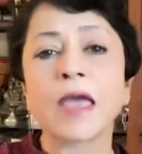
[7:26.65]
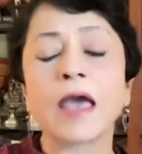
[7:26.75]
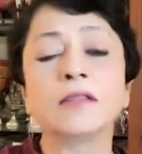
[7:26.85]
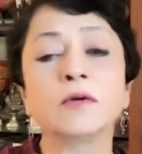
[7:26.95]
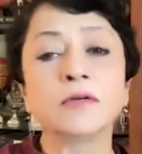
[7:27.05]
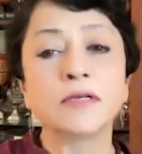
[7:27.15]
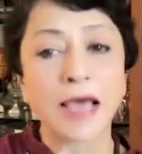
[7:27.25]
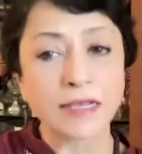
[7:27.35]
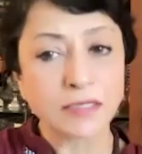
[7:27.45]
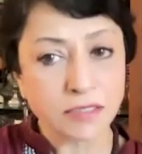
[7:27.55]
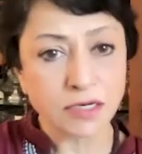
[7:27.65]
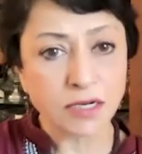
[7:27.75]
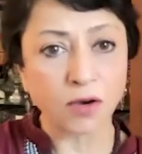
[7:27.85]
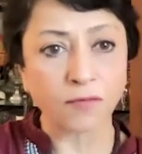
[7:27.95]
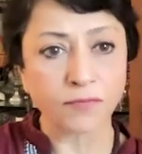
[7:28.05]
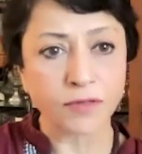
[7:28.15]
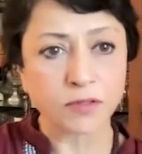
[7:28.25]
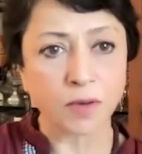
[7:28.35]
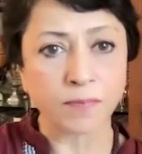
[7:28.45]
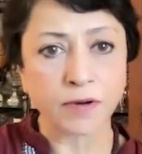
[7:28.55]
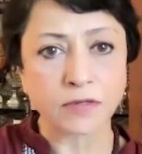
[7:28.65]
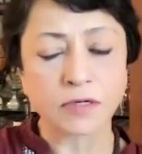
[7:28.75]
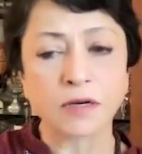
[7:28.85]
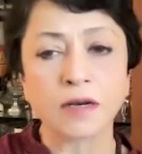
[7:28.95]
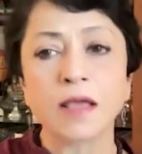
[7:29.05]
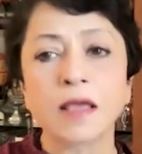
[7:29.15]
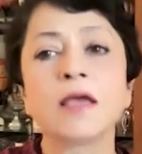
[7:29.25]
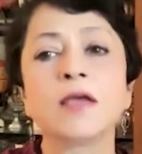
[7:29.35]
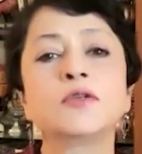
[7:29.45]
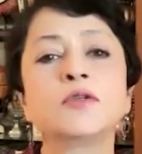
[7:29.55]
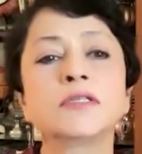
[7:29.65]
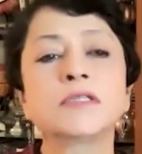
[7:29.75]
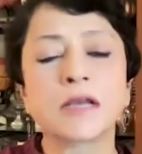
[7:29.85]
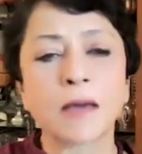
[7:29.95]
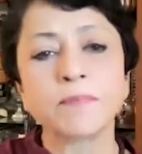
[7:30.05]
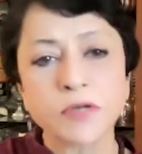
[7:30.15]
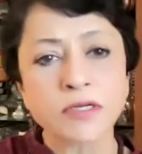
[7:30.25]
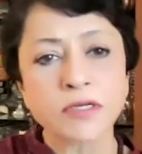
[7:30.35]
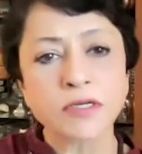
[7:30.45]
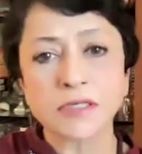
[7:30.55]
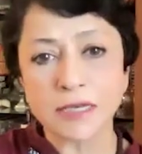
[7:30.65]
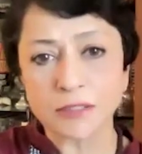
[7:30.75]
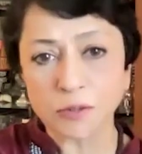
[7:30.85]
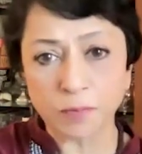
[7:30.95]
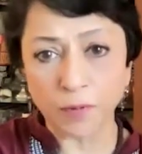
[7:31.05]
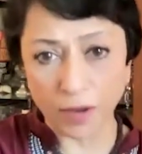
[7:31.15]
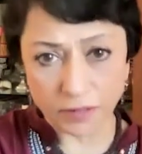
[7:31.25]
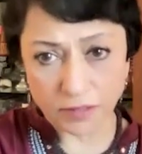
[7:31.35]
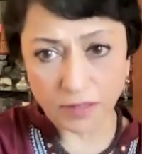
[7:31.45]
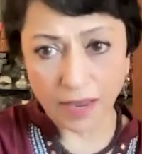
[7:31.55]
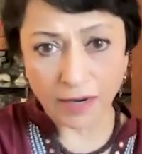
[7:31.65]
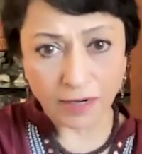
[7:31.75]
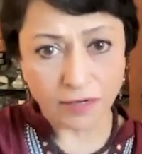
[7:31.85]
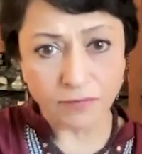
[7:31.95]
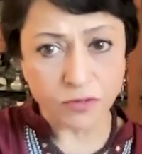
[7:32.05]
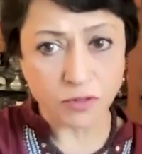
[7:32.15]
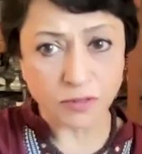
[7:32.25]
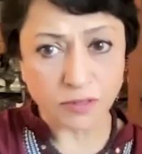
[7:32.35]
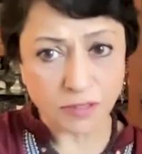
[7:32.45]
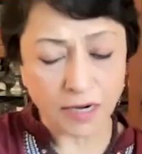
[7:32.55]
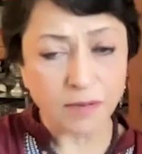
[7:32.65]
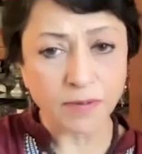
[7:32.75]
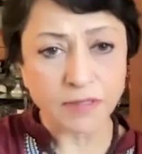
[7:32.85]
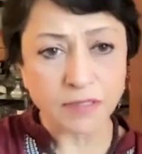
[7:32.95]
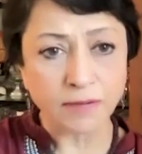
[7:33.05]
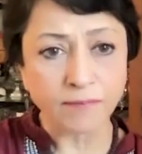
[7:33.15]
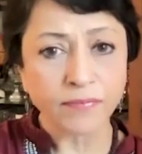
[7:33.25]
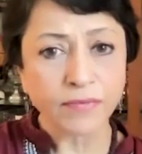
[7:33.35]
And the audacity of this operation to surreptitiously exploit an individual's credibility